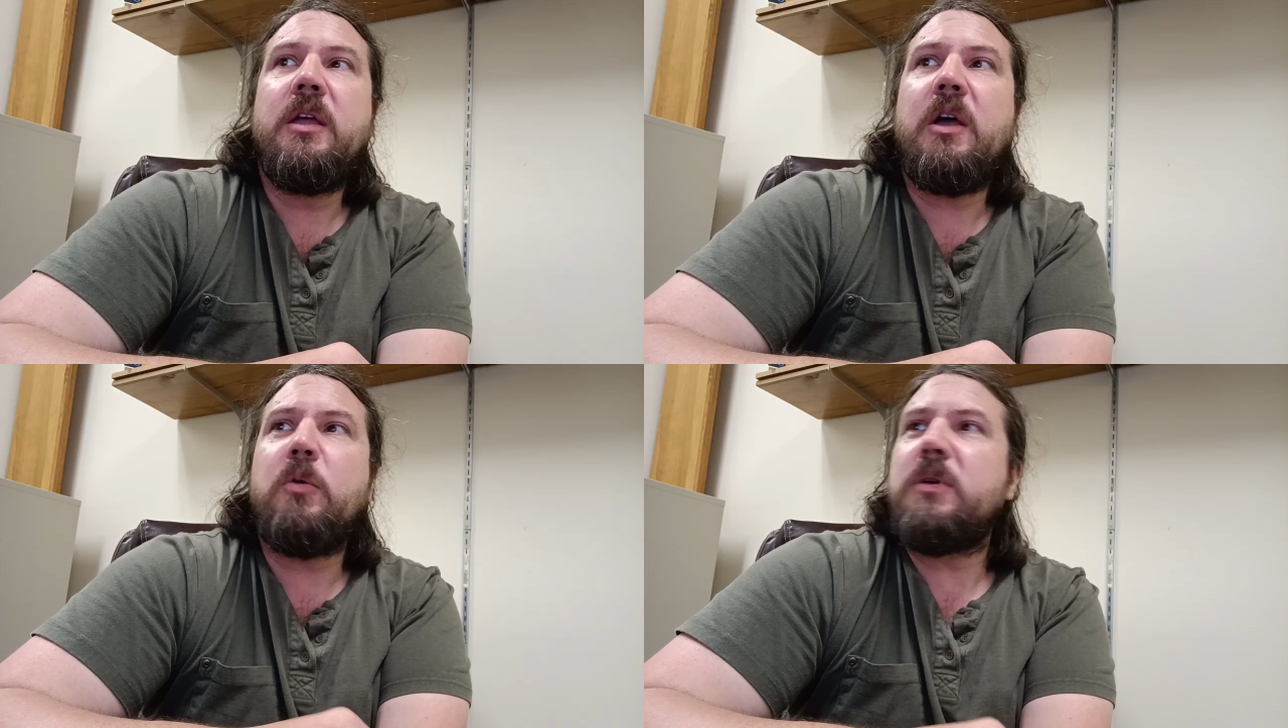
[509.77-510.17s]

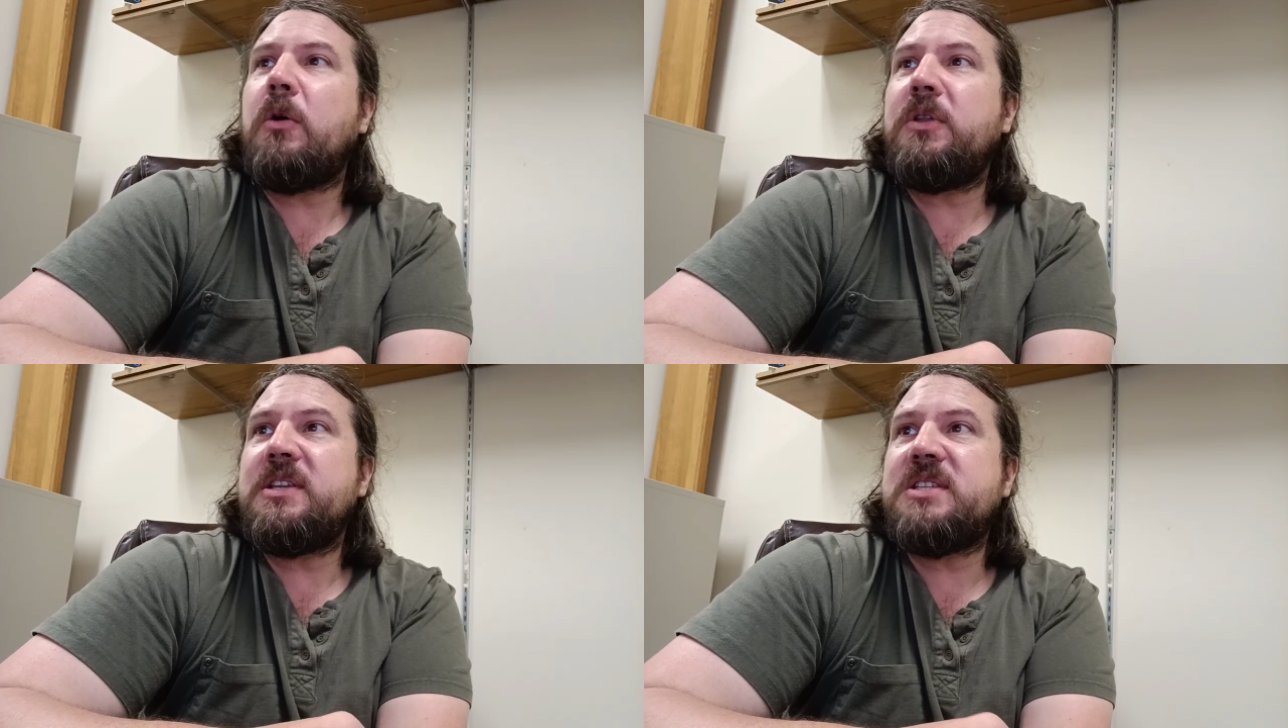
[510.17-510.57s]
would
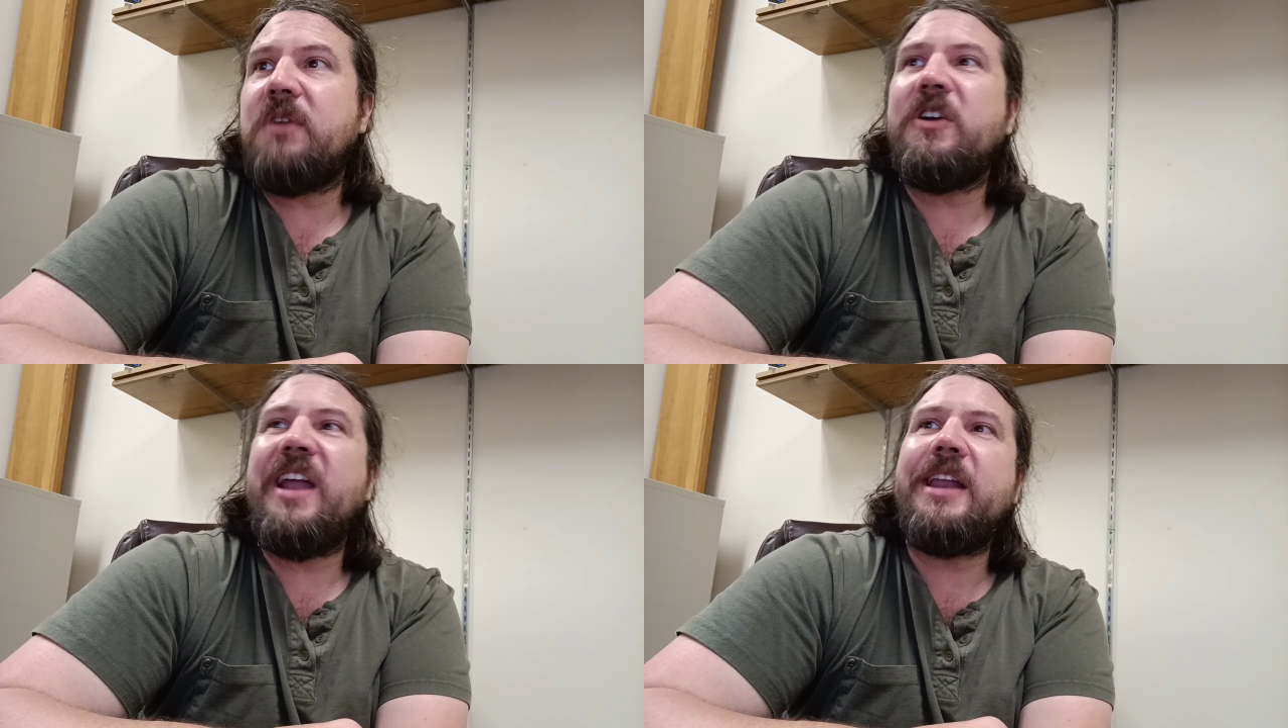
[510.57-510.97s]
only
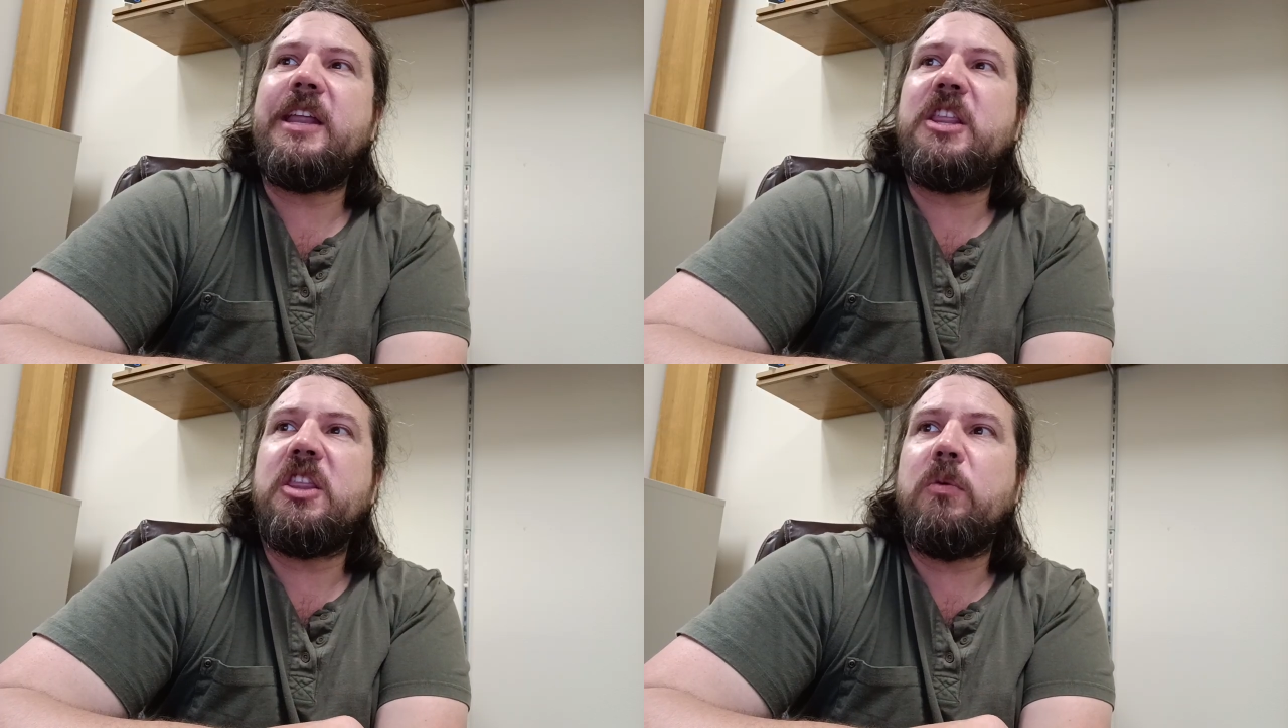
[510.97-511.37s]
suffer
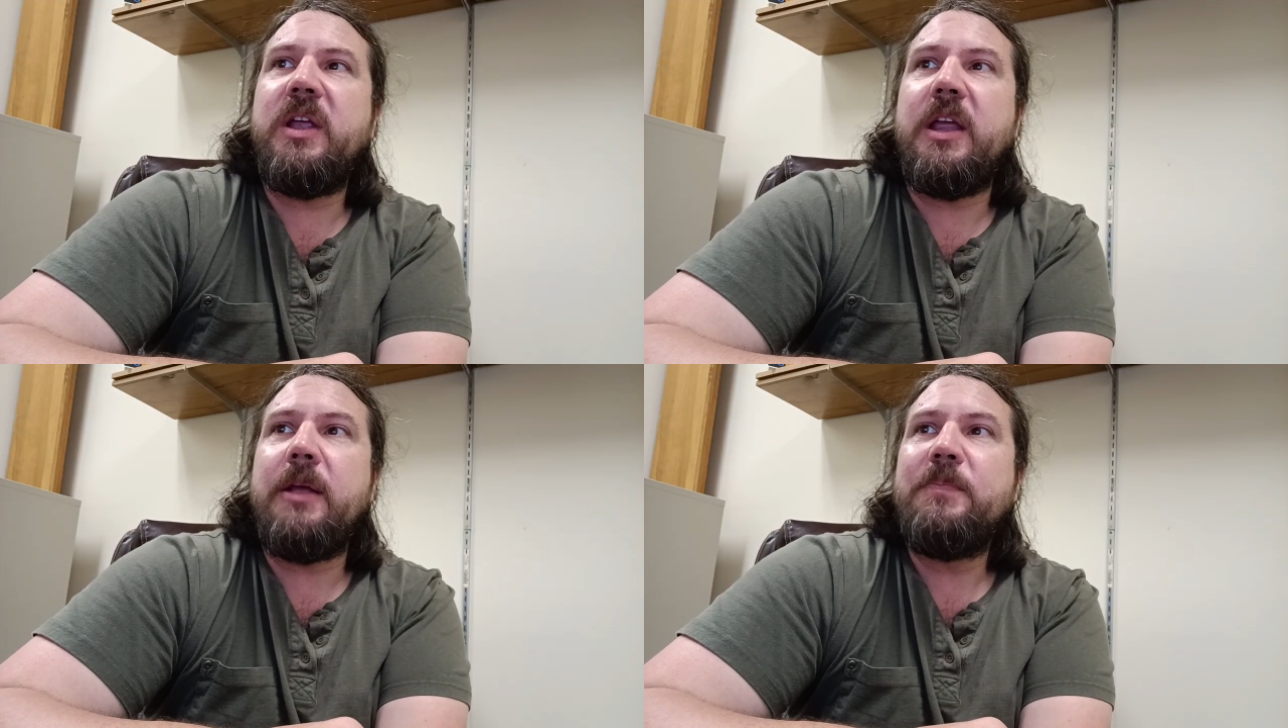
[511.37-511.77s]

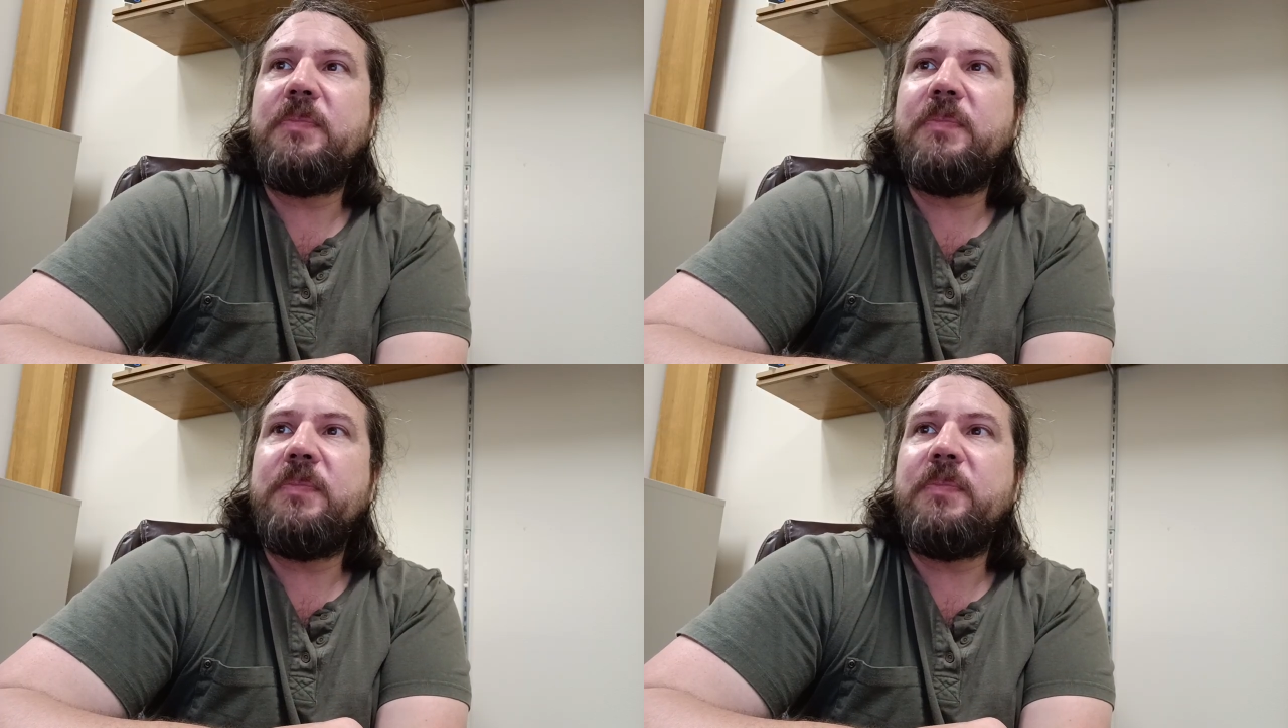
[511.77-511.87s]
93.